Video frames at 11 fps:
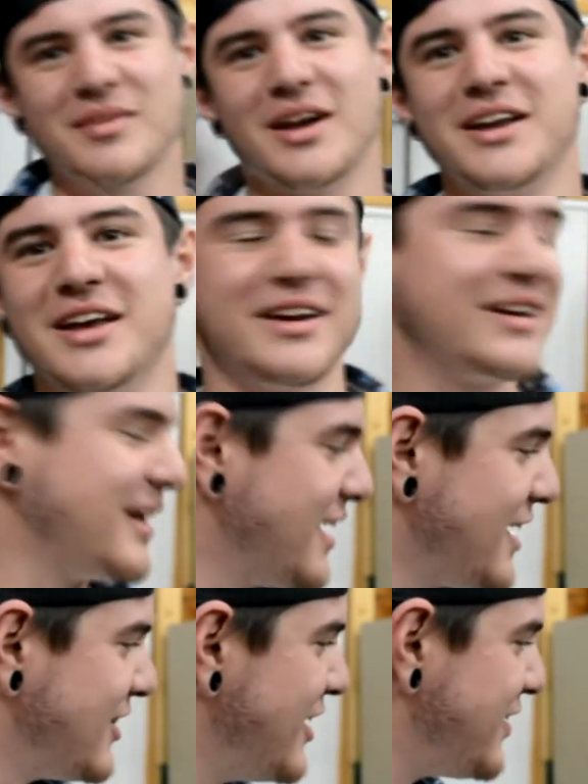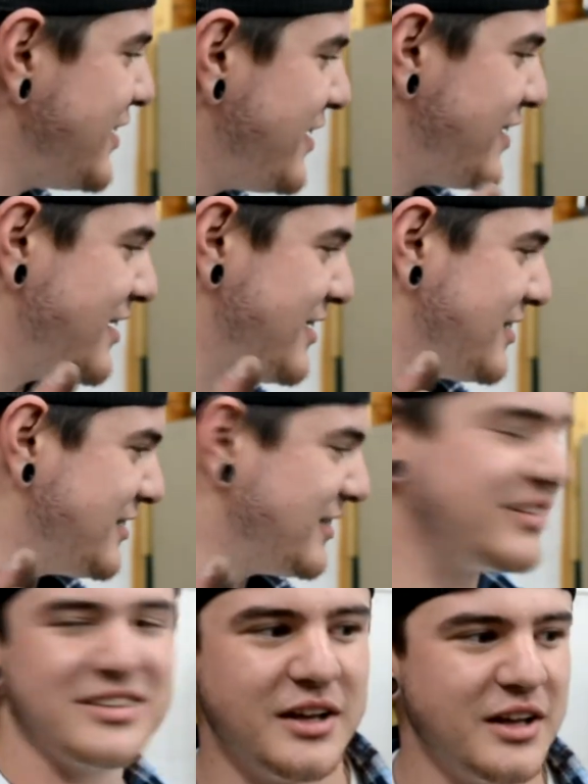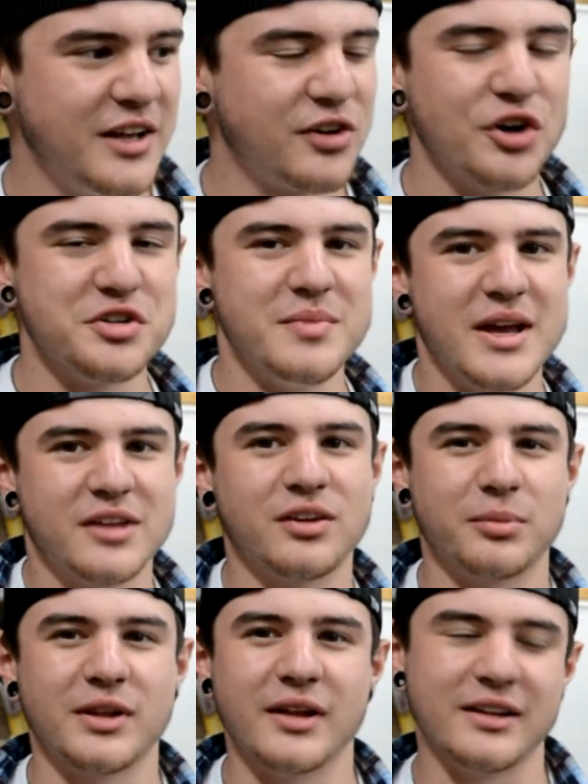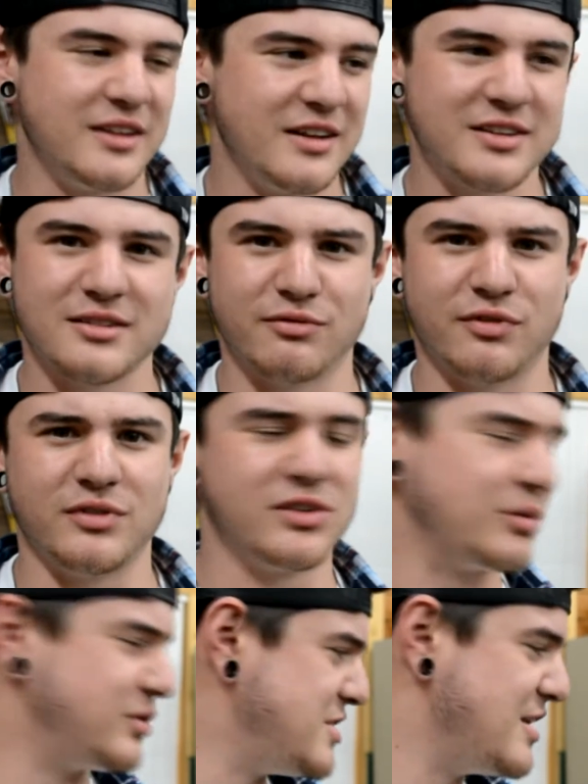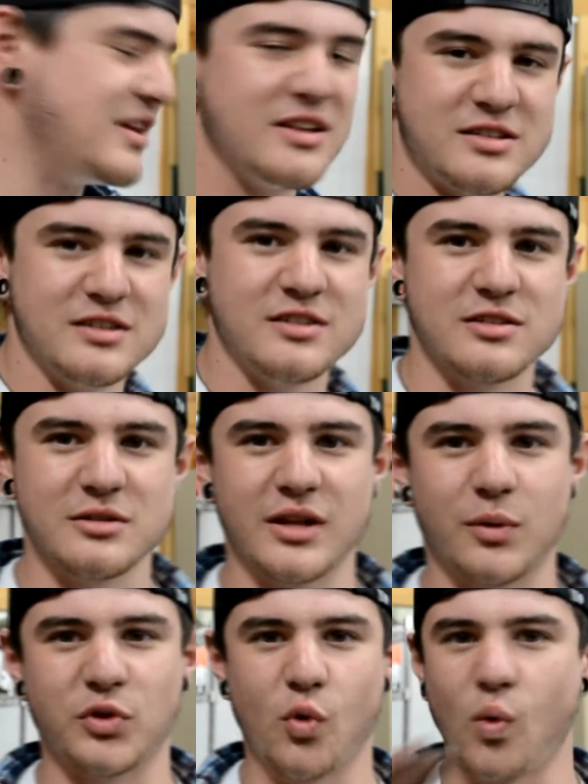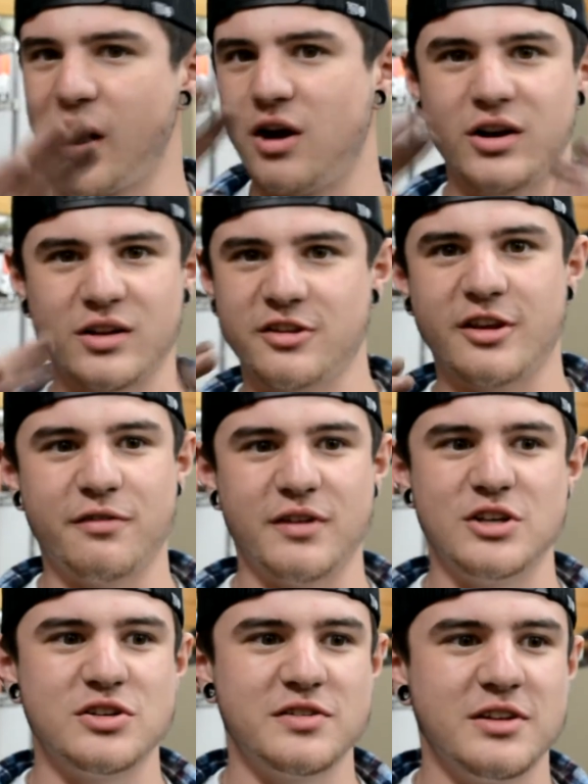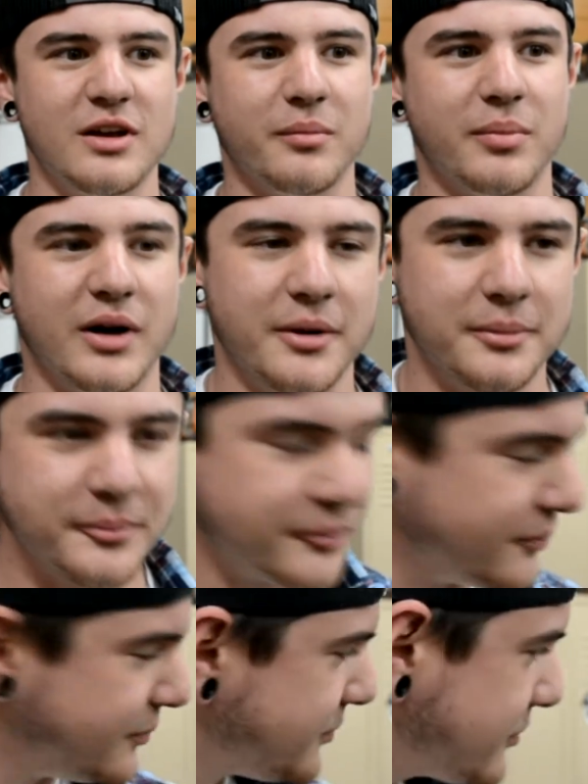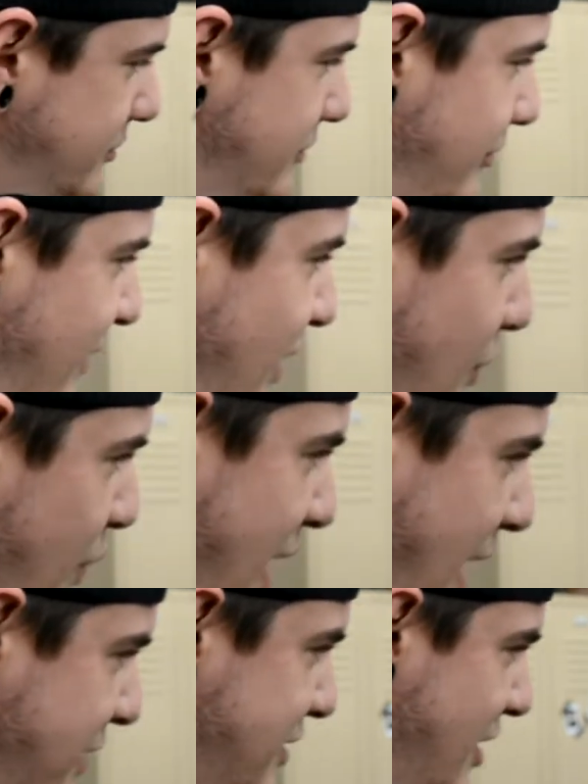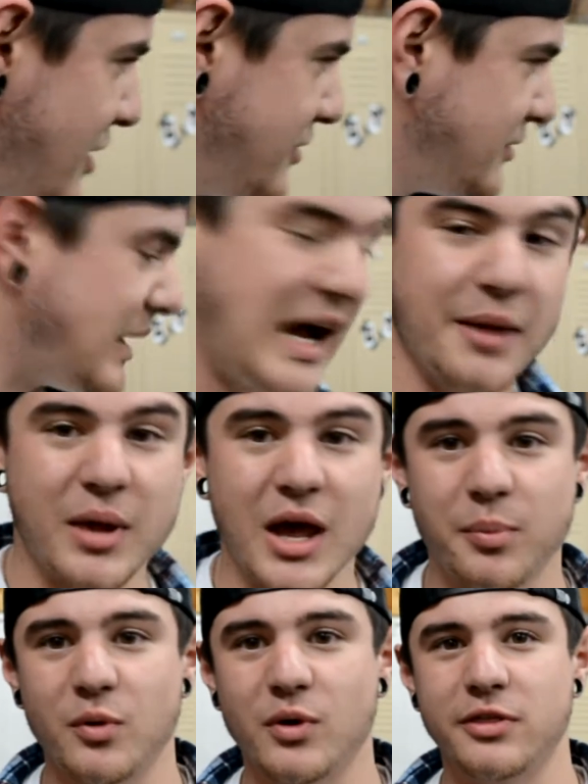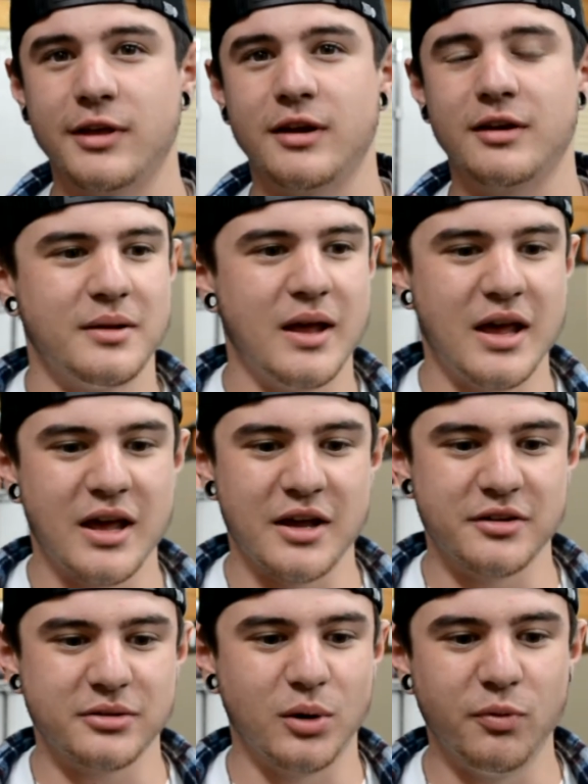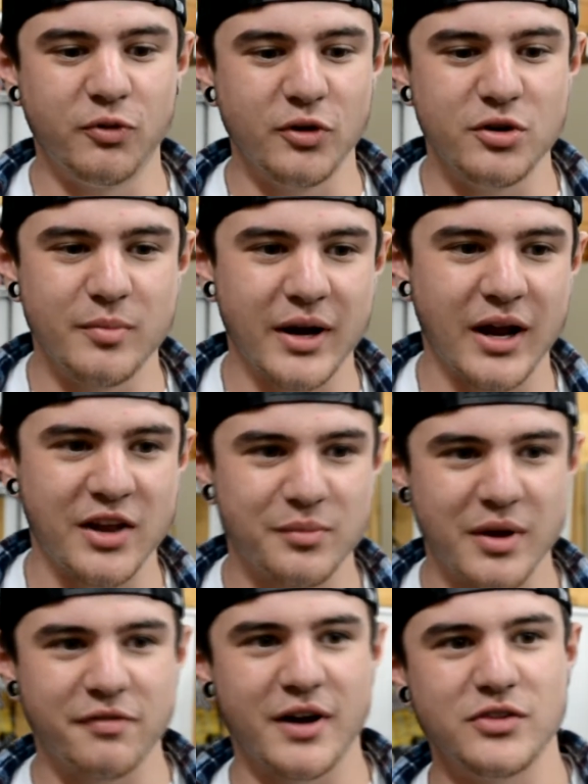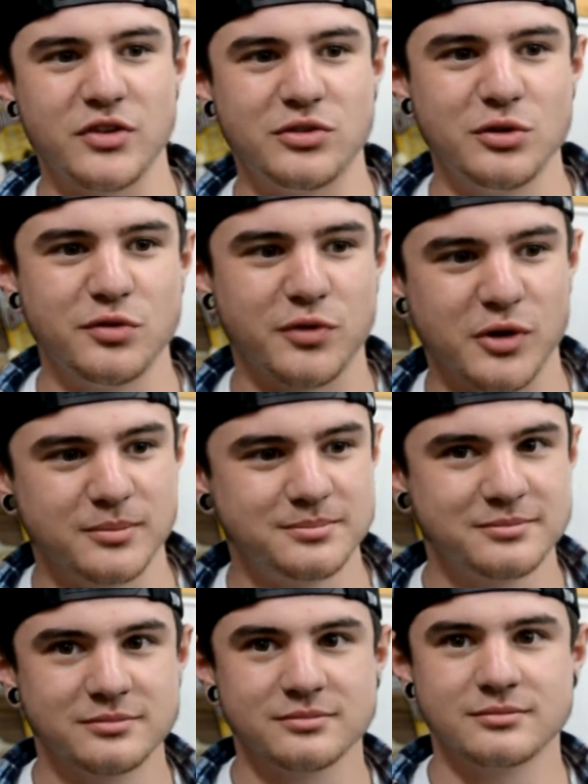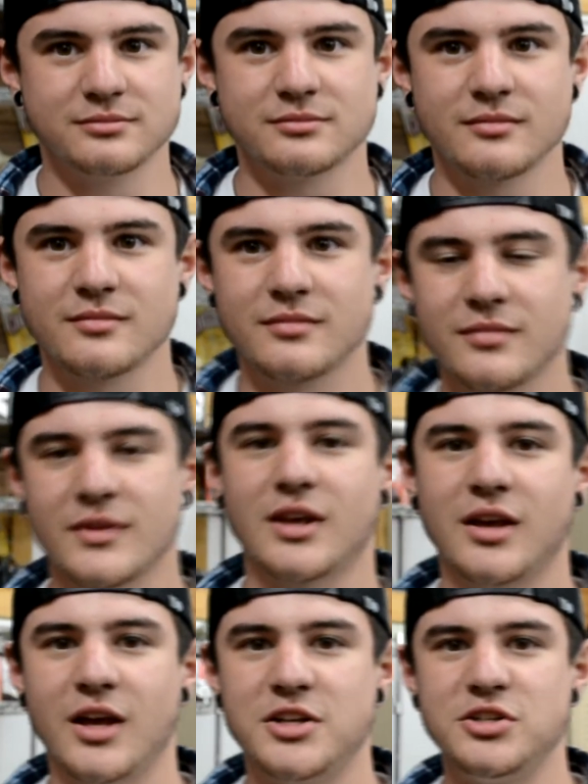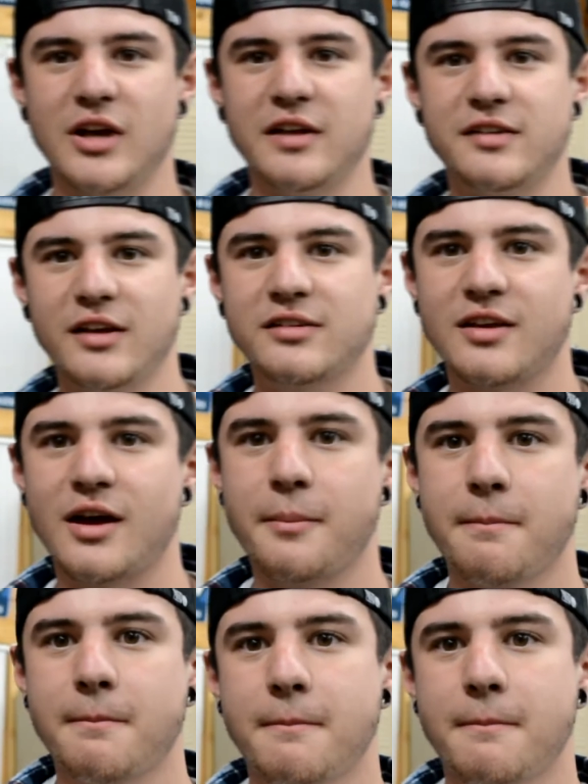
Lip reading: again, this isn't, it's hard to make something like this so tedious and so like with the wiring and stuff interesting, but we got it done. I'm happy with it, and hopefully you guys might find this useful. Catch you guys next time.